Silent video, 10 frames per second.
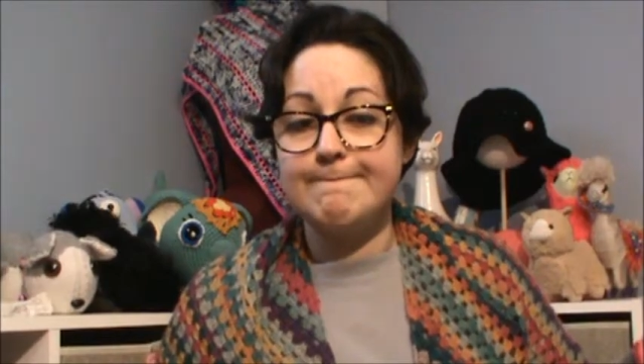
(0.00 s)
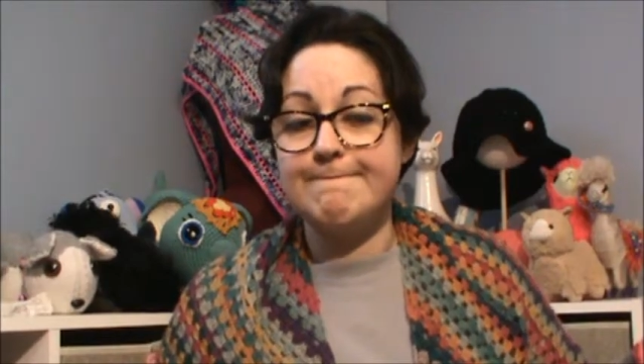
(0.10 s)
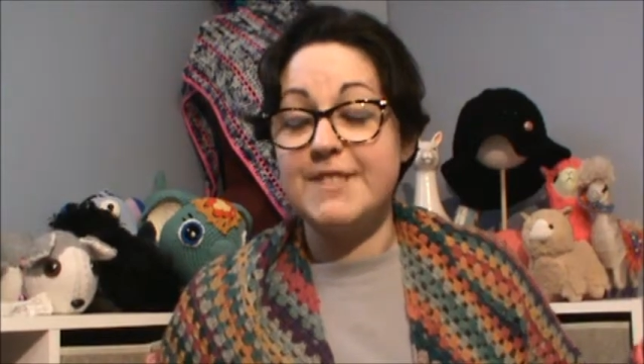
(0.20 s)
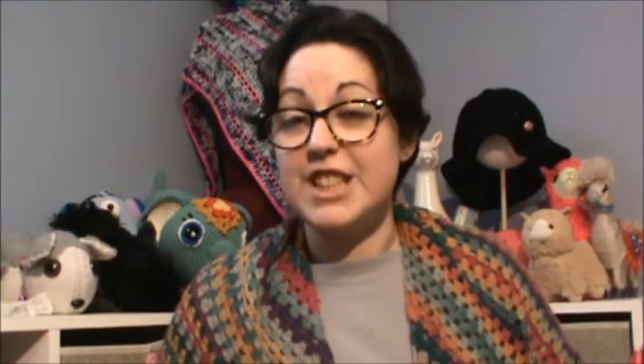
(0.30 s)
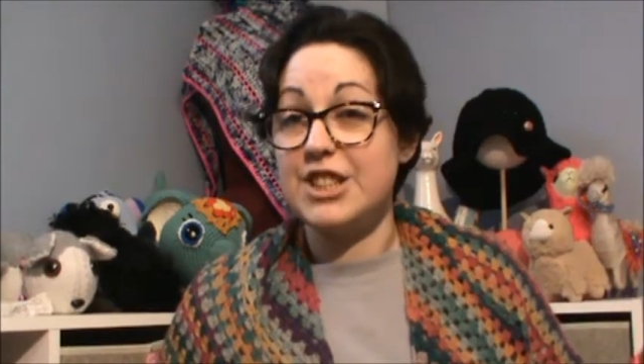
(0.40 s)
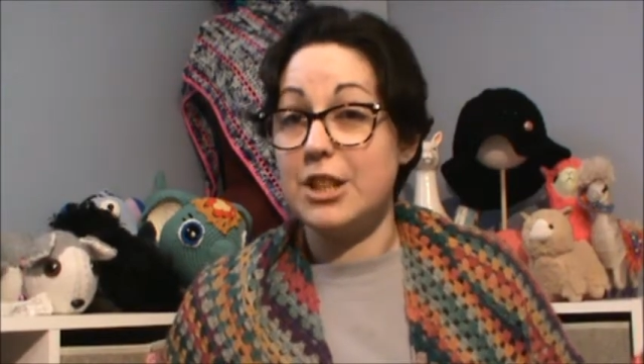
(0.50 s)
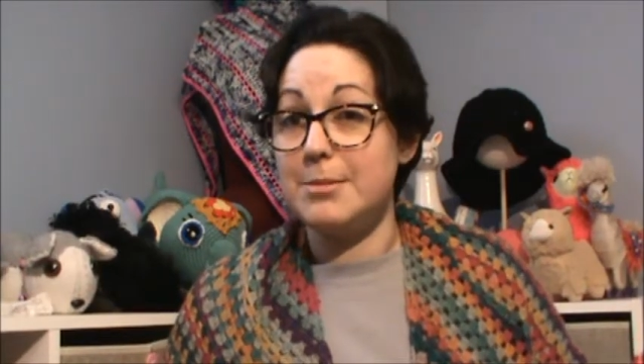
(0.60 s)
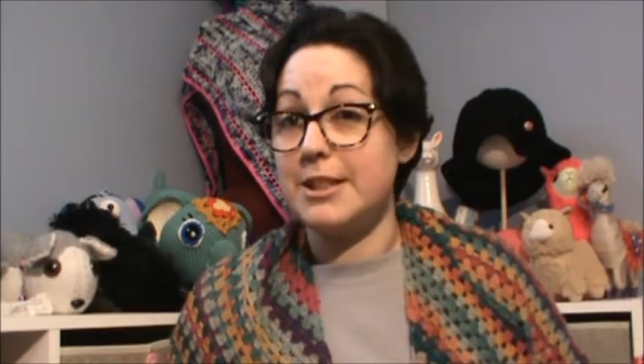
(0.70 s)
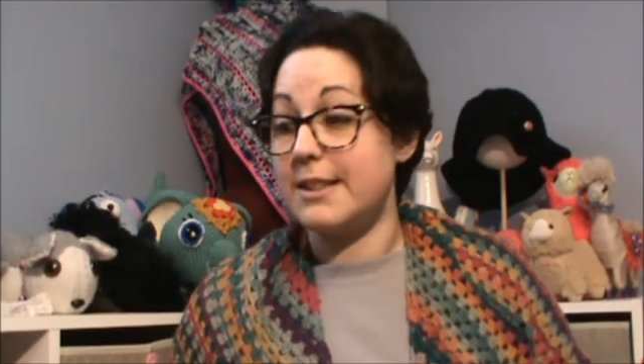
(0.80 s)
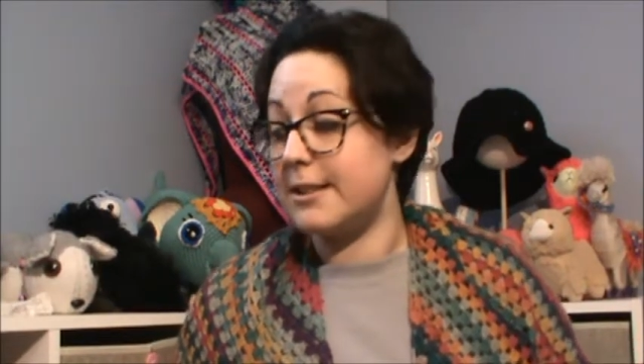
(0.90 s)
finished
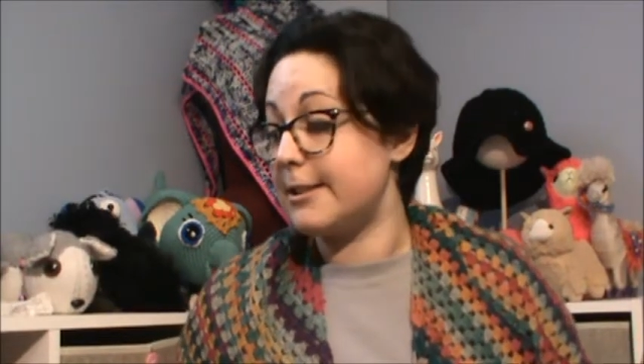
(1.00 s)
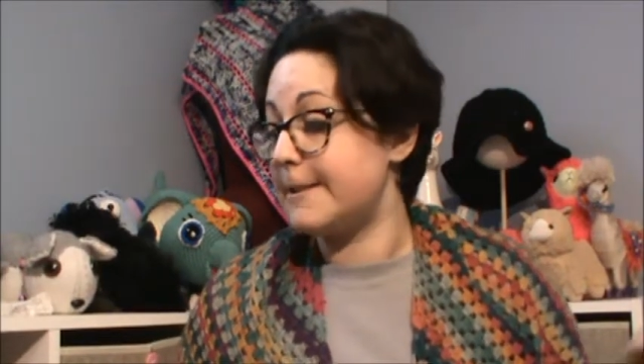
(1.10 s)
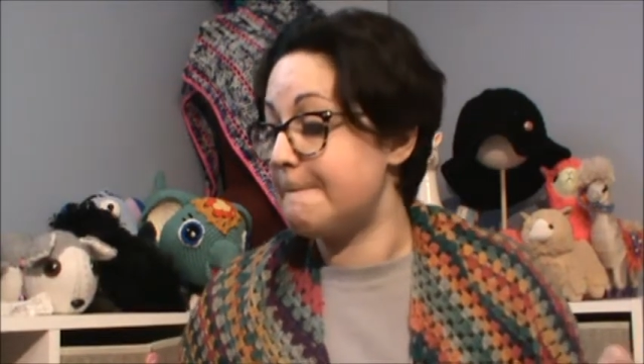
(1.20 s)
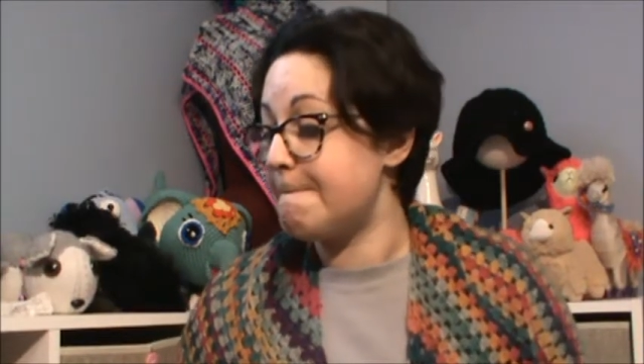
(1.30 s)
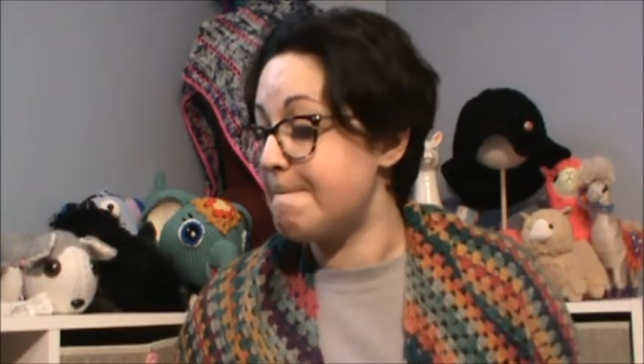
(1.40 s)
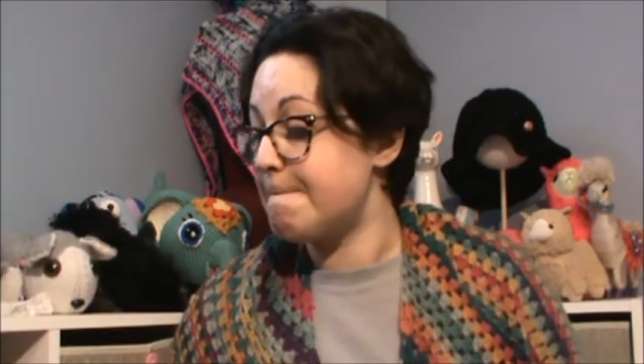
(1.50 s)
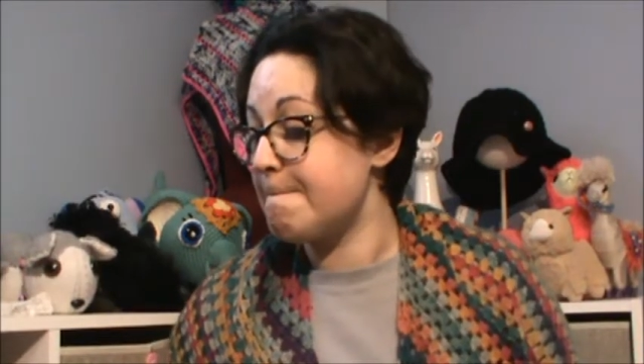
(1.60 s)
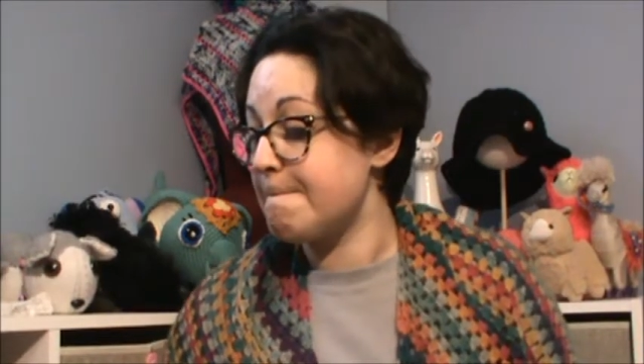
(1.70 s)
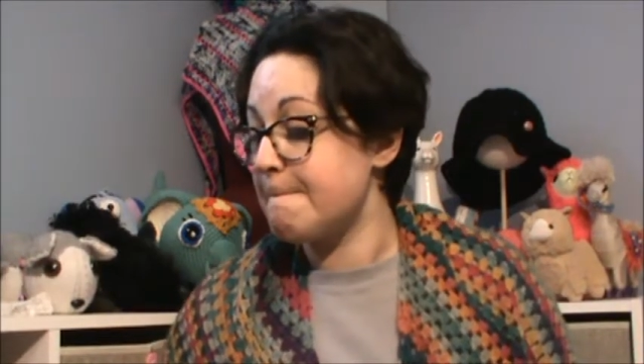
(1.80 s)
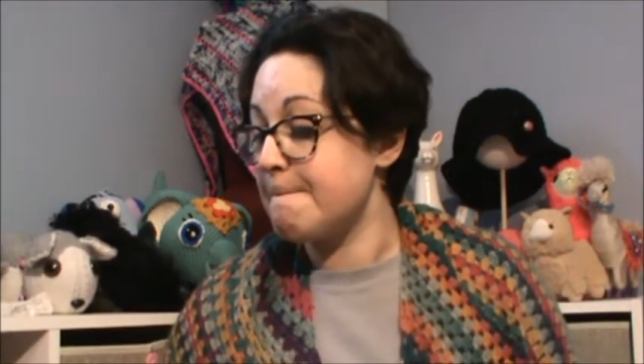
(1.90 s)
objects.
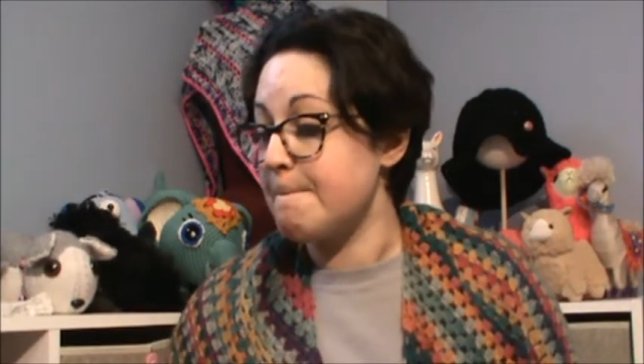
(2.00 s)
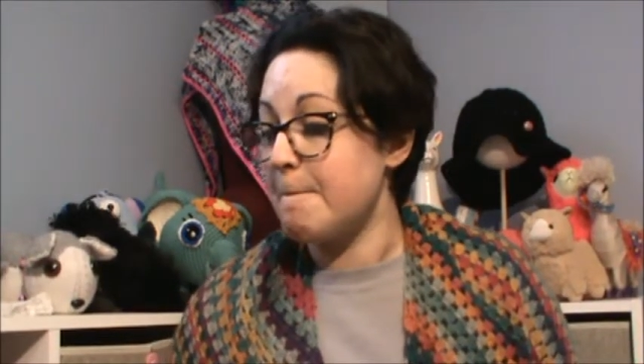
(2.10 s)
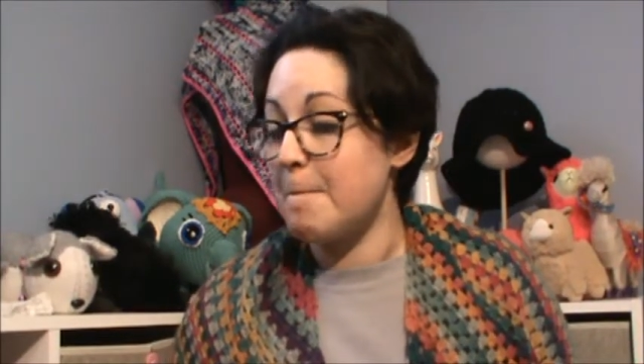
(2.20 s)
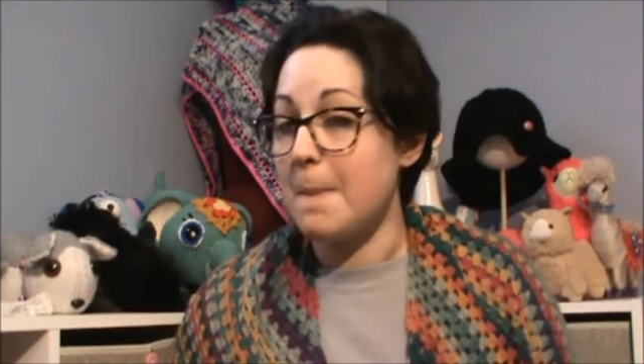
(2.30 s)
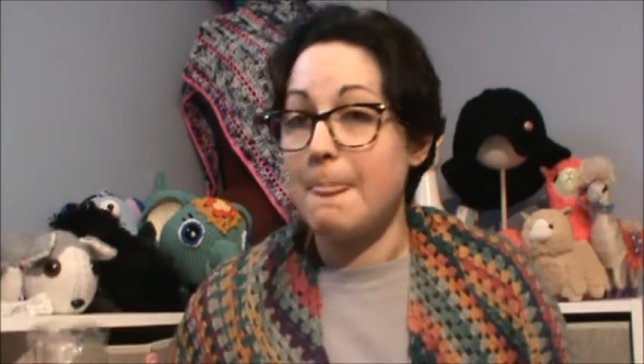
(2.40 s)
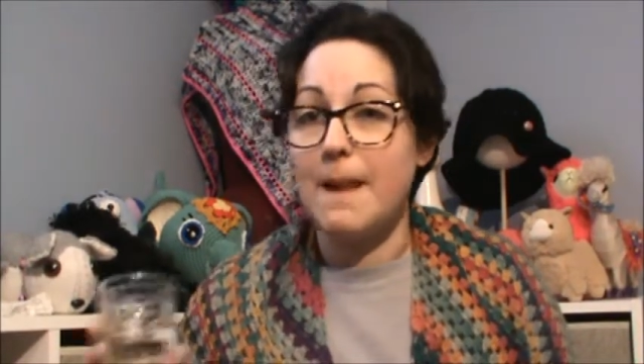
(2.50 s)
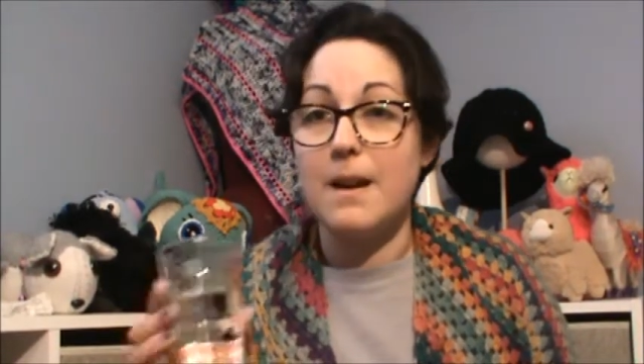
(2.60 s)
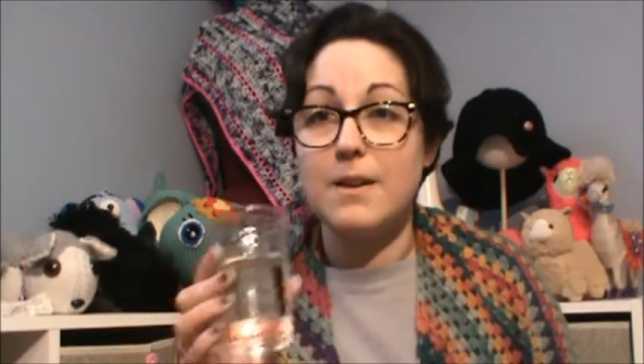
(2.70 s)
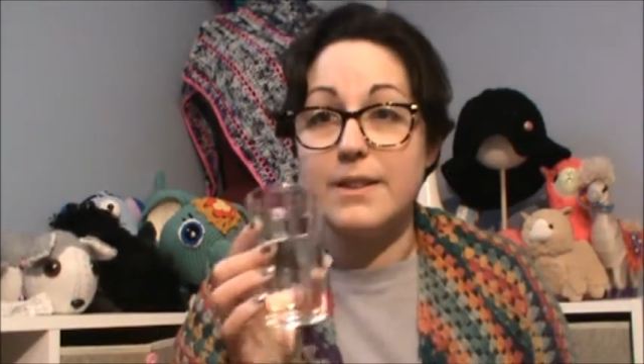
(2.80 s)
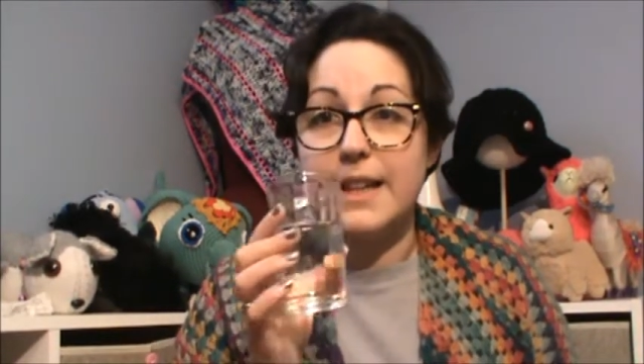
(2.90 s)

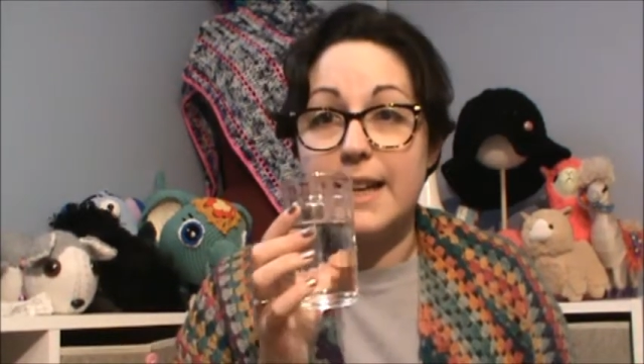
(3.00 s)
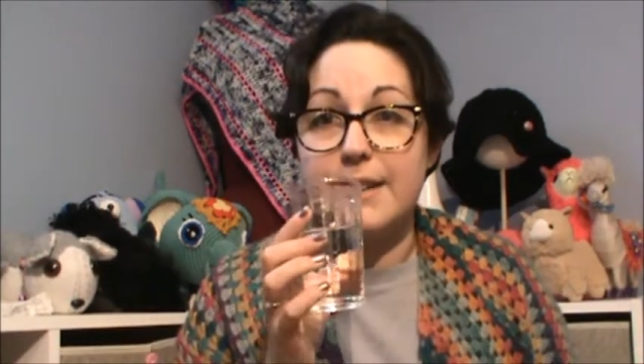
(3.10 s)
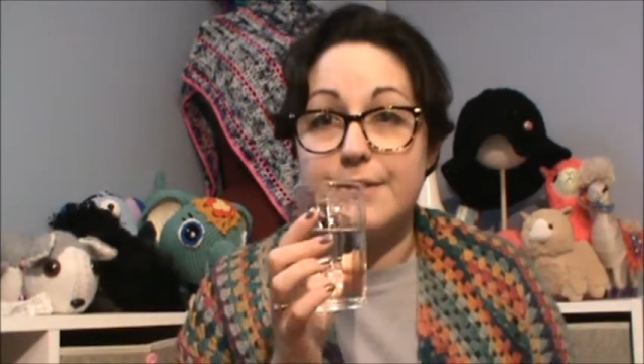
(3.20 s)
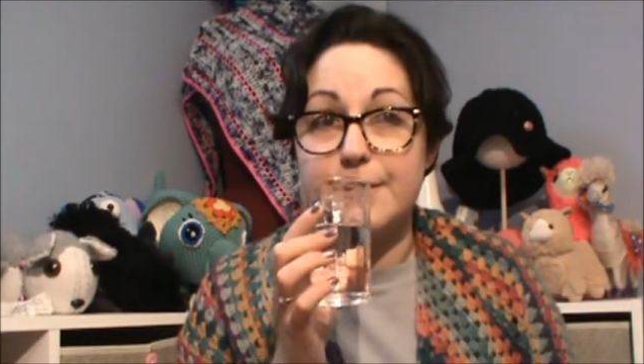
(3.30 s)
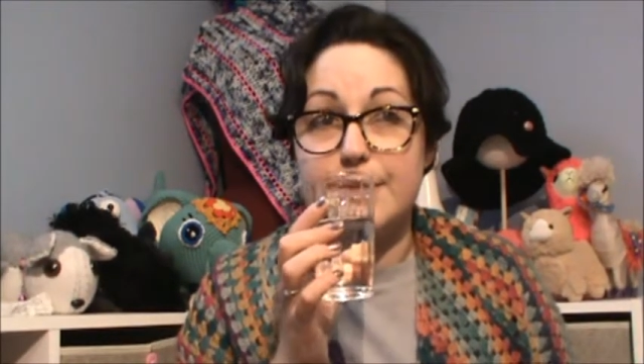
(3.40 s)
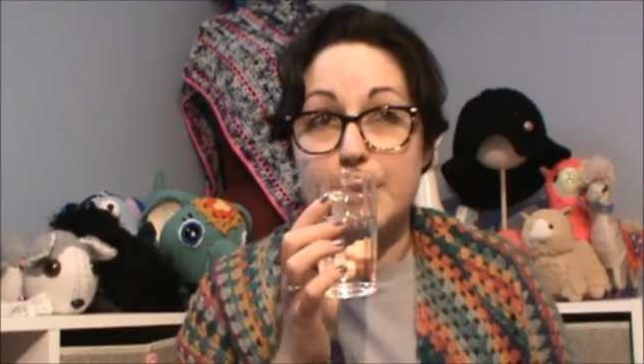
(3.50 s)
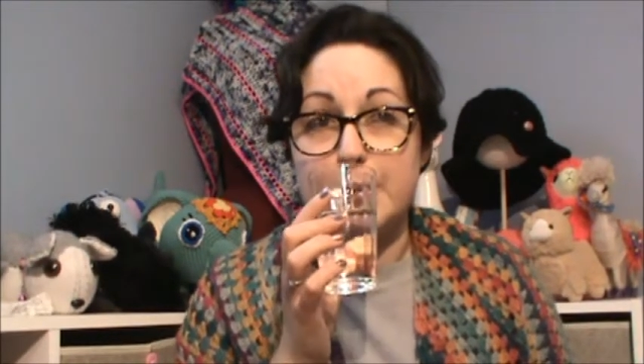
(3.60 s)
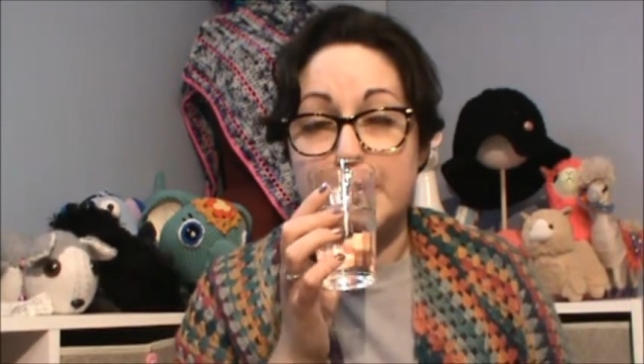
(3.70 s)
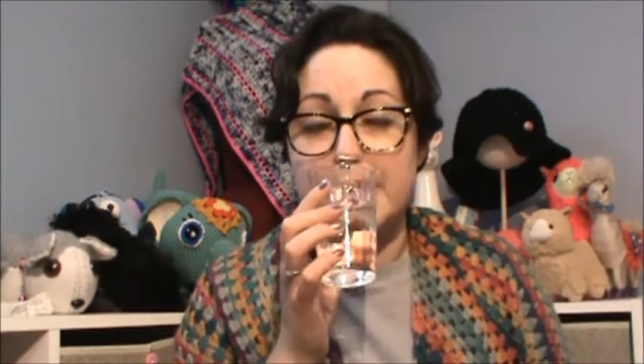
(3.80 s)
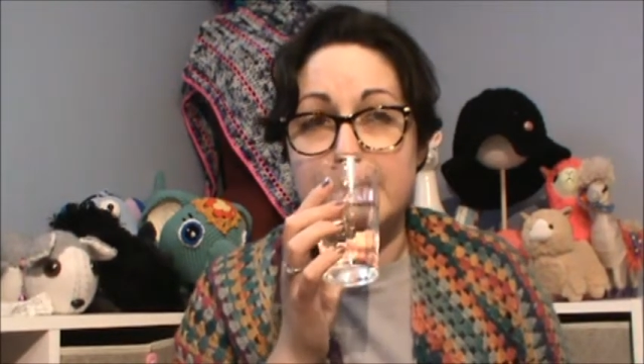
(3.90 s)
I only have
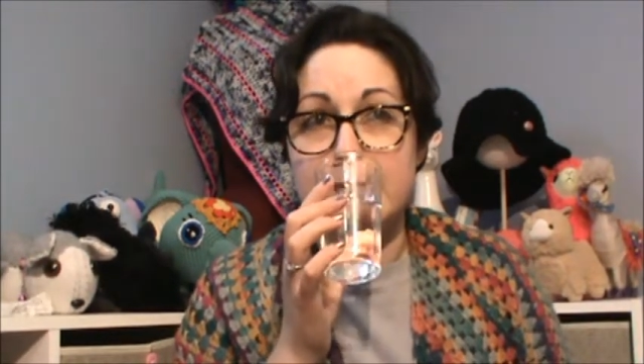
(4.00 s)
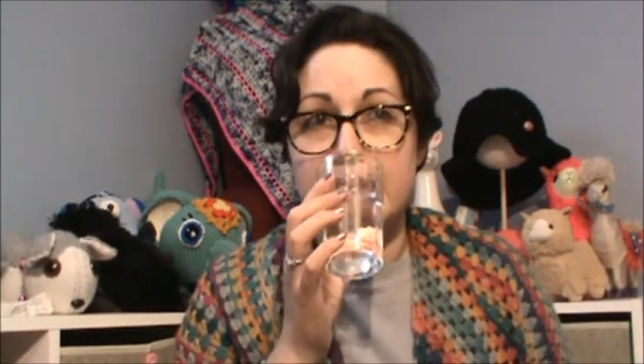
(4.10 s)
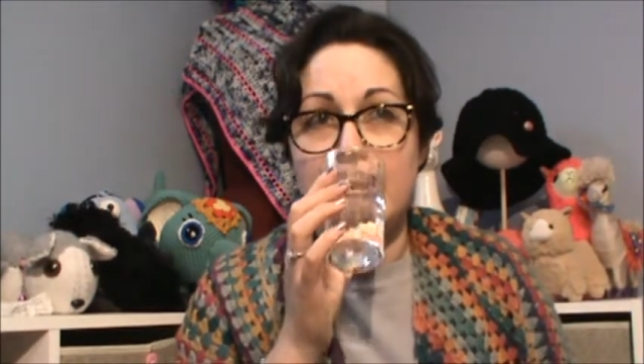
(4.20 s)
those ones.